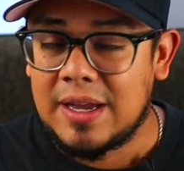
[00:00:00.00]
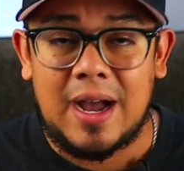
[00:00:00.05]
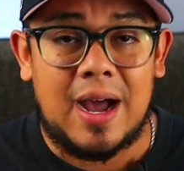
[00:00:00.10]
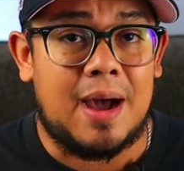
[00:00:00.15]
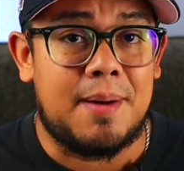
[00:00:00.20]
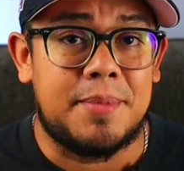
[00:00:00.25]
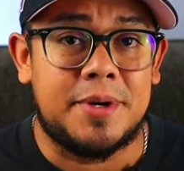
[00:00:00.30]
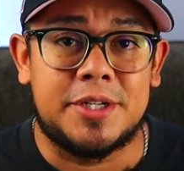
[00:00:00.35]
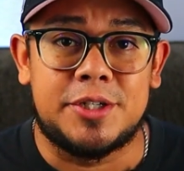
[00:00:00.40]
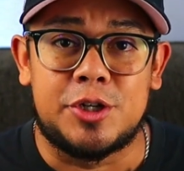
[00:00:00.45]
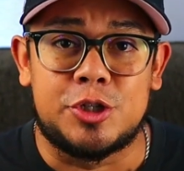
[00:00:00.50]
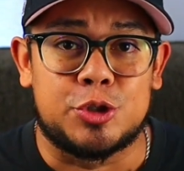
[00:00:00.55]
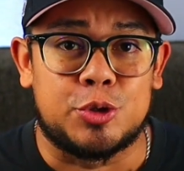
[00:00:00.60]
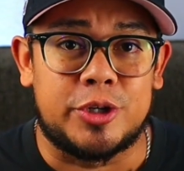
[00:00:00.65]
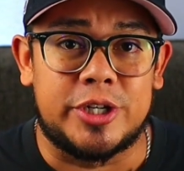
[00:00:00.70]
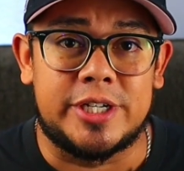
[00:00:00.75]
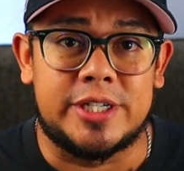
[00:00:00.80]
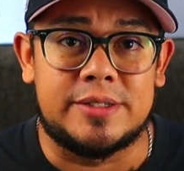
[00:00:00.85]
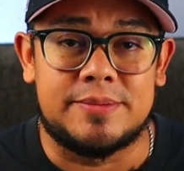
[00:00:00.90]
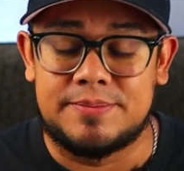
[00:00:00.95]
I'm going to
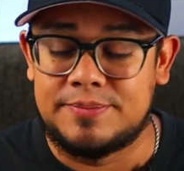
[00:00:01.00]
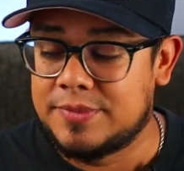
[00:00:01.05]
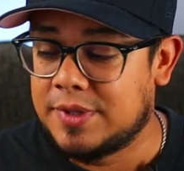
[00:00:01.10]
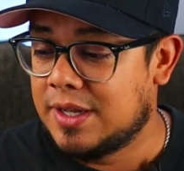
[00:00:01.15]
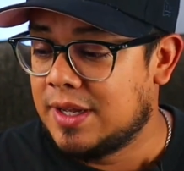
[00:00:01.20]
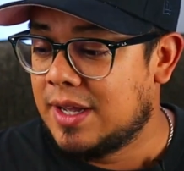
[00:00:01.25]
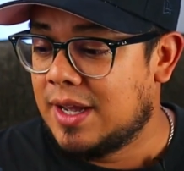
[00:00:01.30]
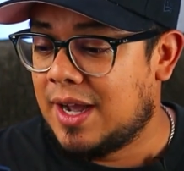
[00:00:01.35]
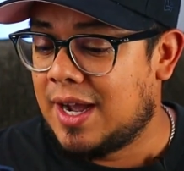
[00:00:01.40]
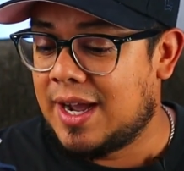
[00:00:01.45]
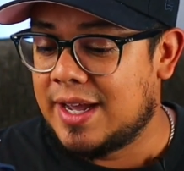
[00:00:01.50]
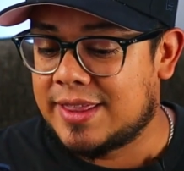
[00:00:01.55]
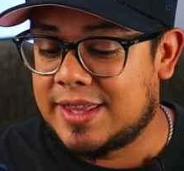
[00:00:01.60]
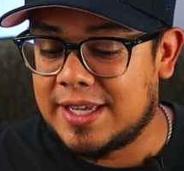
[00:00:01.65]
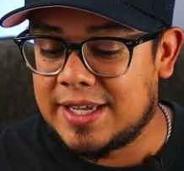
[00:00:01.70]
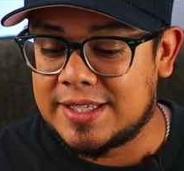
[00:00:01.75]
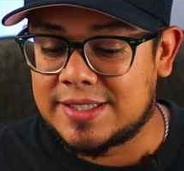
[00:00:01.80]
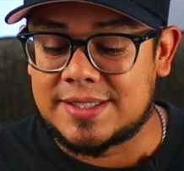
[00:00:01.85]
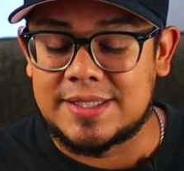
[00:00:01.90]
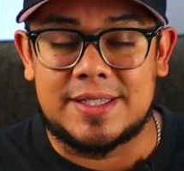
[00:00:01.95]
enjoy it. I
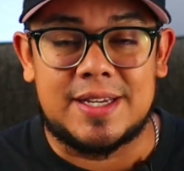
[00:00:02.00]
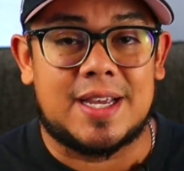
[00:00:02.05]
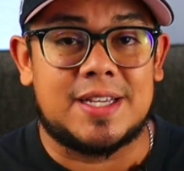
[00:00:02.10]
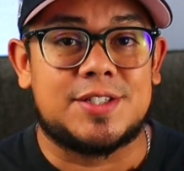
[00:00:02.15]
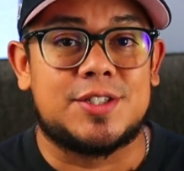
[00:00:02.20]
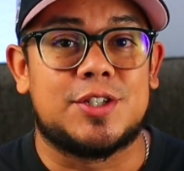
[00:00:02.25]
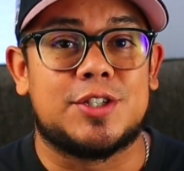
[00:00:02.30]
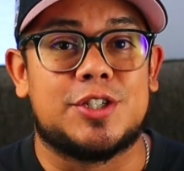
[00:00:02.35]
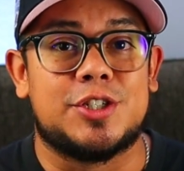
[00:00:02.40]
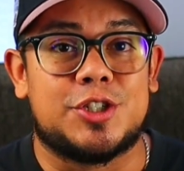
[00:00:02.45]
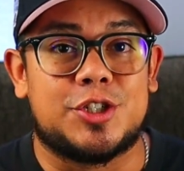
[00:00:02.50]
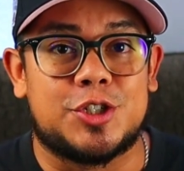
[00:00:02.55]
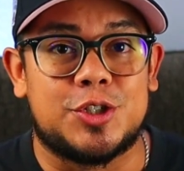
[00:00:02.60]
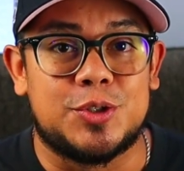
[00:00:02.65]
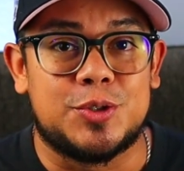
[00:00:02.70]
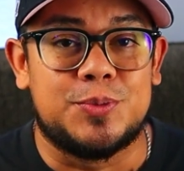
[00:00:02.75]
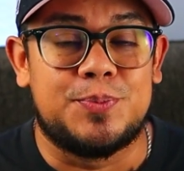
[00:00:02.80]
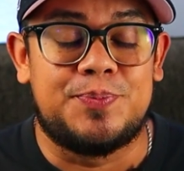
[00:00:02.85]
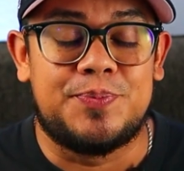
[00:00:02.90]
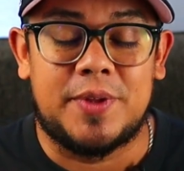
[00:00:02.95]
think it's a nice looking
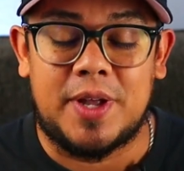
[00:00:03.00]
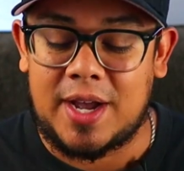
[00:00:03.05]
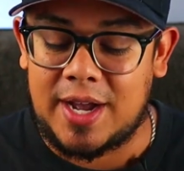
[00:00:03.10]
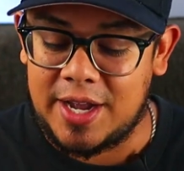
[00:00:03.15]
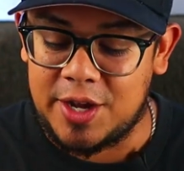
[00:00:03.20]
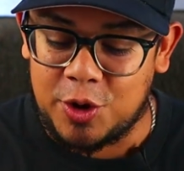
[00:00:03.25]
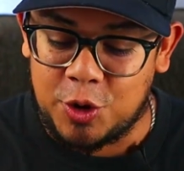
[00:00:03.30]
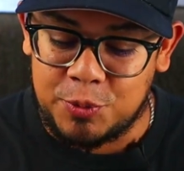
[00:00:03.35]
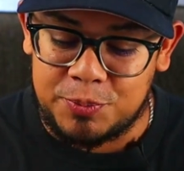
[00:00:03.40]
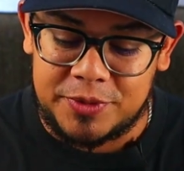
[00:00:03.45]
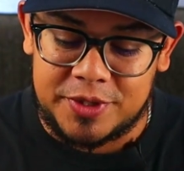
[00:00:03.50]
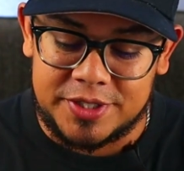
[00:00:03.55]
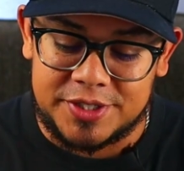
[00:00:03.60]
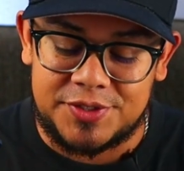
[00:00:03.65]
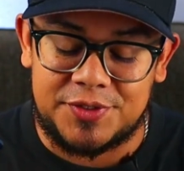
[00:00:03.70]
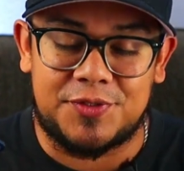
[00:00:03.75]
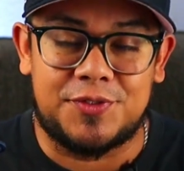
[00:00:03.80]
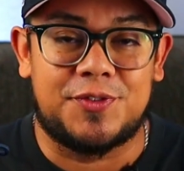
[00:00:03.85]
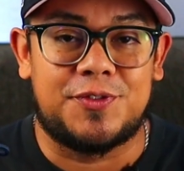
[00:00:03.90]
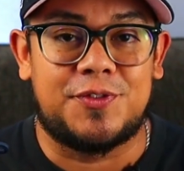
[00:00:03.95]
shoe. I hope
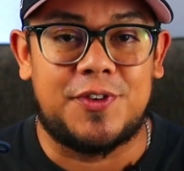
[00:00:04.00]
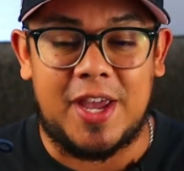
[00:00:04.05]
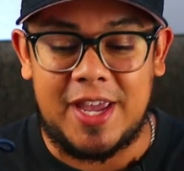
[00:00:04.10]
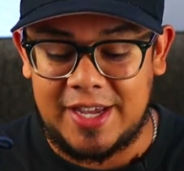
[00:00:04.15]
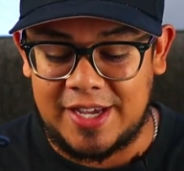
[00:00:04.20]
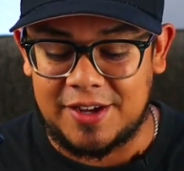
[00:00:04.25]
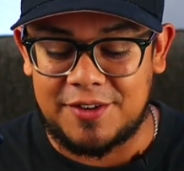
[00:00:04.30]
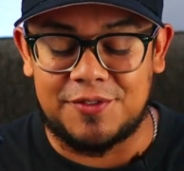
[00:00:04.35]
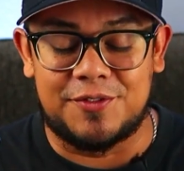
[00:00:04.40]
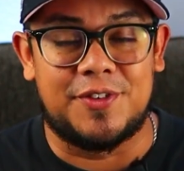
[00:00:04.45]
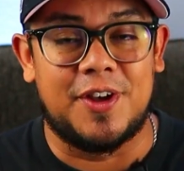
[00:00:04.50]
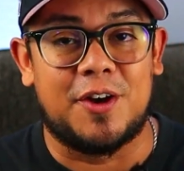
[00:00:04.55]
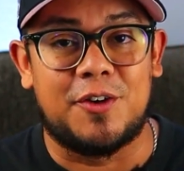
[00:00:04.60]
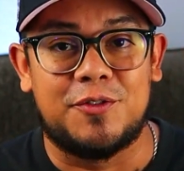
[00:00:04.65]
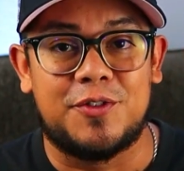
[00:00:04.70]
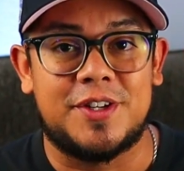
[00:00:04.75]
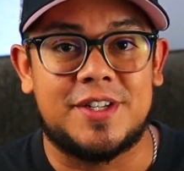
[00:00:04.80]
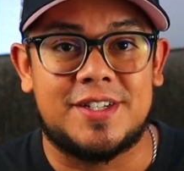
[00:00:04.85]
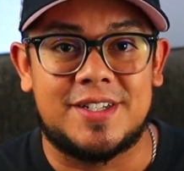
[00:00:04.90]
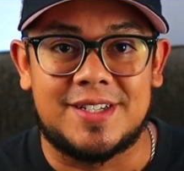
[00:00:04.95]
this fake
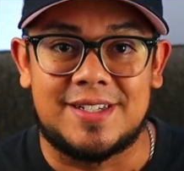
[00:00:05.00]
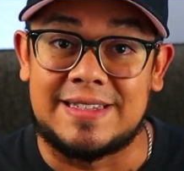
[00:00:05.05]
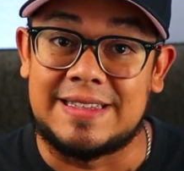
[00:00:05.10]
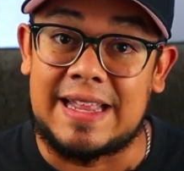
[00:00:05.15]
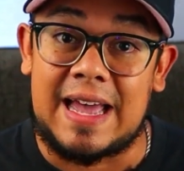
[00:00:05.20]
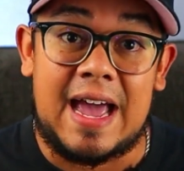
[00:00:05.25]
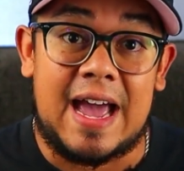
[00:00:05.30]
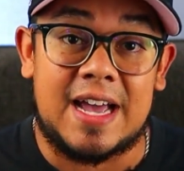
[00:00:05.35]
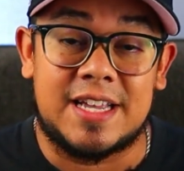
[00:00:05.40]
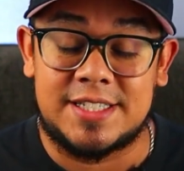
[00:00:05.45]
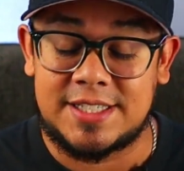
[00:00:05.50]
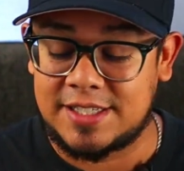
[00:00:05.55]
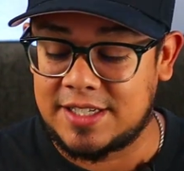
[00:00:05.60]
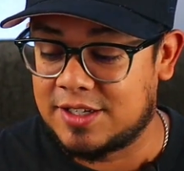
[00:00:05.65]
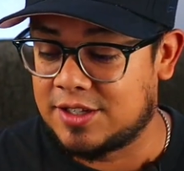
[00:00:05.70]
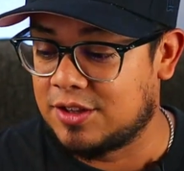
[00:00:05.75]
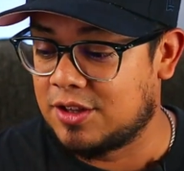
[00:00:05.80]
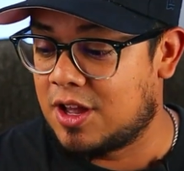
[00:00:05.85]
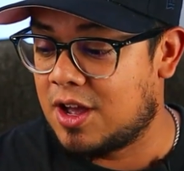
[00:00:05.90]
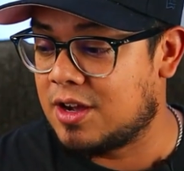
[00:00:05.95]
velvet
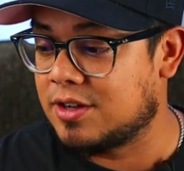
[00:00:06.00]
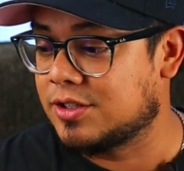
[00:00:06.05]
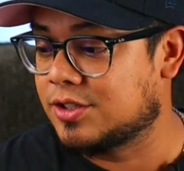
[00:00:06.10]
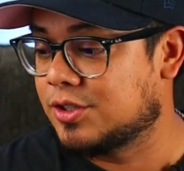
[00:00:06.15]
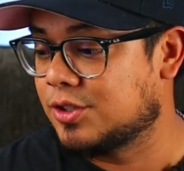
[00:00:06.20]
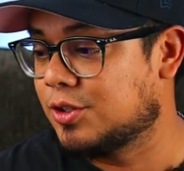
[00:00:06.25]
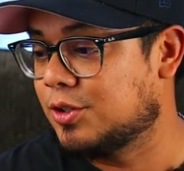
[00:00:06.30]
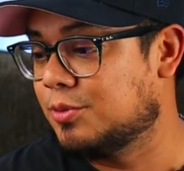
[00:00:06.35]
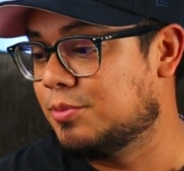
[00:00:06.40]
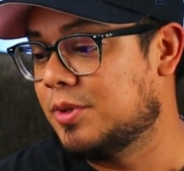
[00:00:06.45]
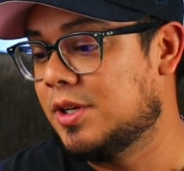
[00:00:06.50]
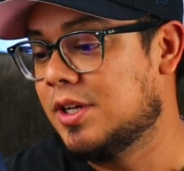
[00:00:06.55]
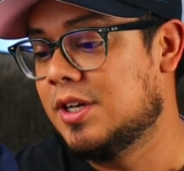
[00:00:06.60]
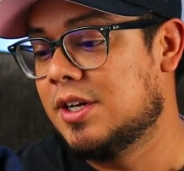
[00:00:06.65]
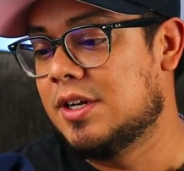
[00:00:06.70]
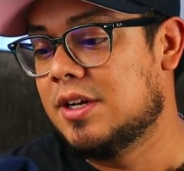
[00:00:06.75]
lasts long term.